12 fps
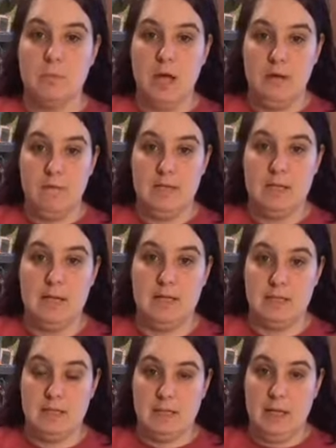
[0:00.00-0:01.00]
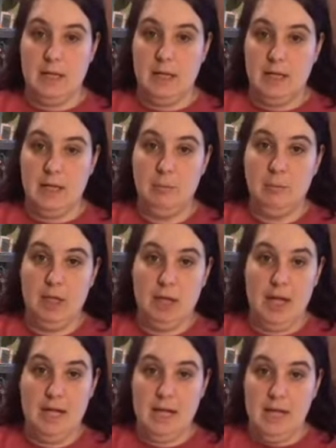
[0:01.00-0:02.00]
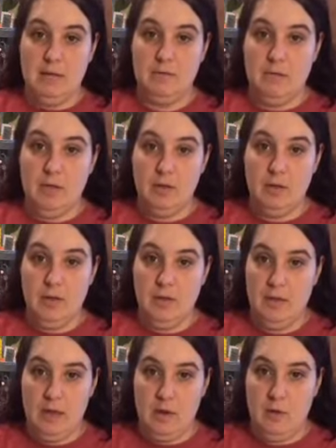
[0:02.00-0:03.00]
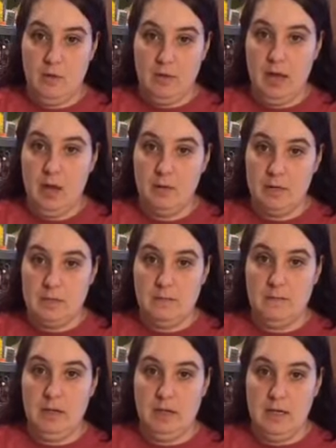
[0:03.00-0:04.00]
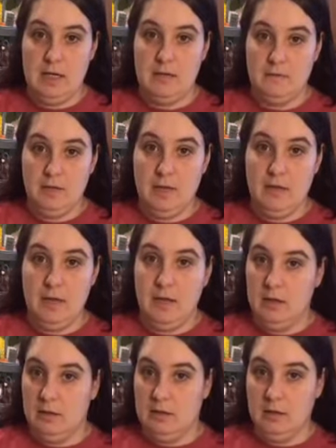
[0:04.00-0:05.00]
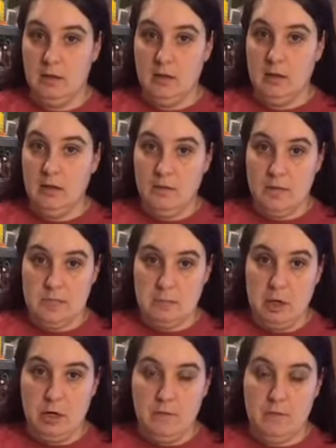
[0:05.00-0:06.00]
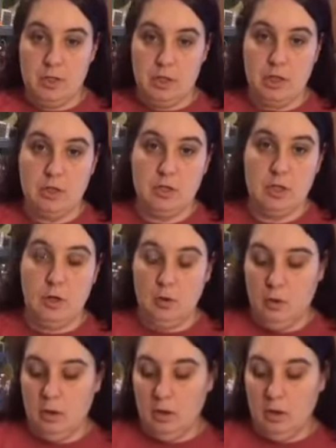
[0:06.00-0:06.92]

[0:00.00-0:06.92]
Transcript: obviously has a design on it, but I can't feel that, you know, the cow doesn't feel any different than this part of the shirt. So